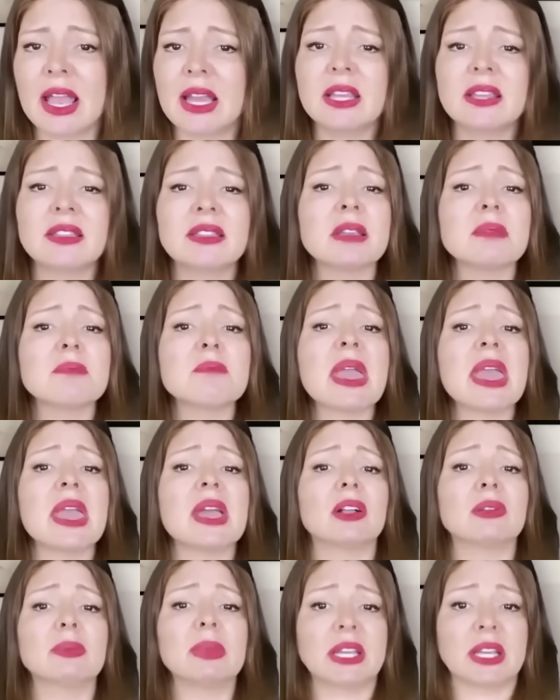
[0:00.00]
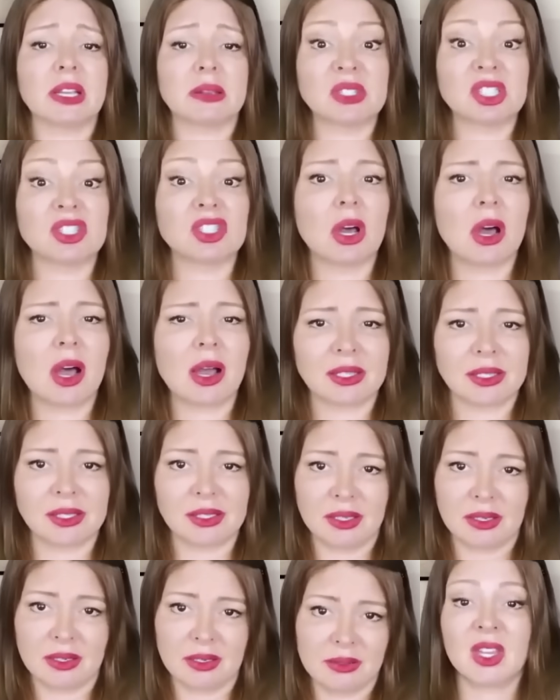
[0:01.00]
Anything male becomes
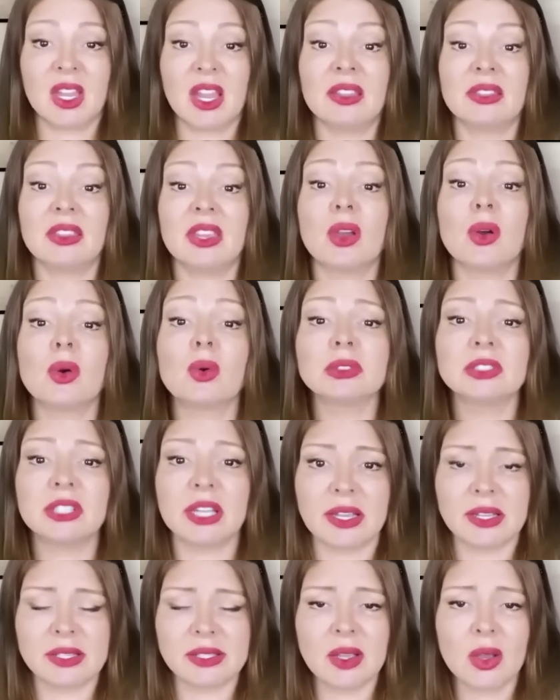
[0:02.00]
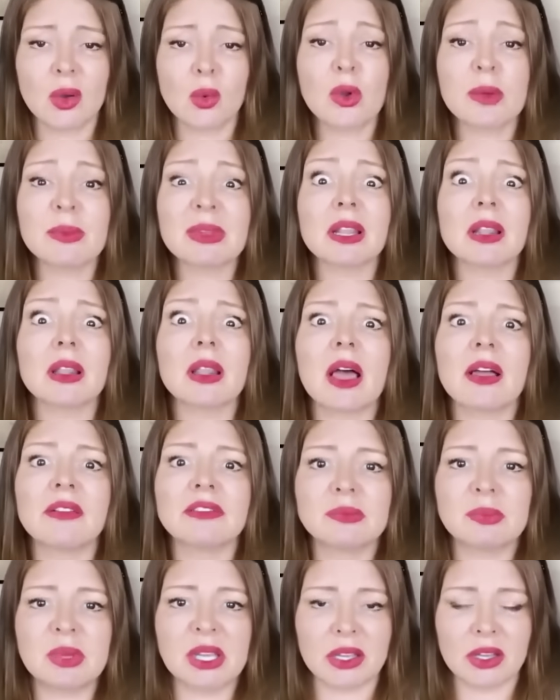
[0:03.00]
toxic. In the old days, women
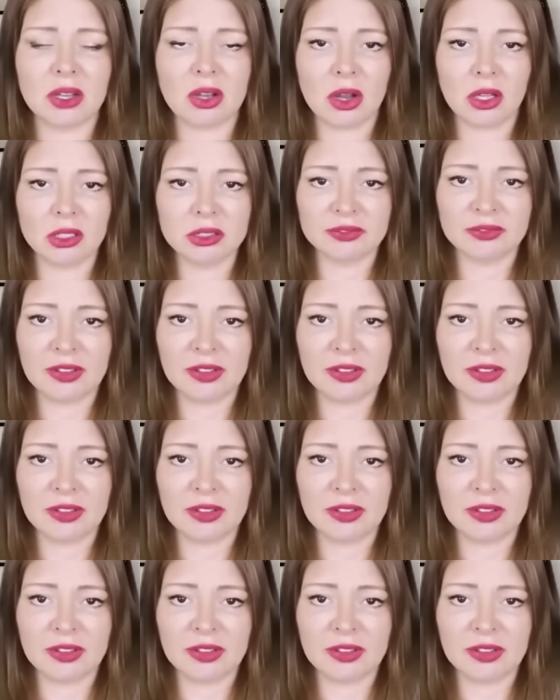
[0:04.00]
loved being called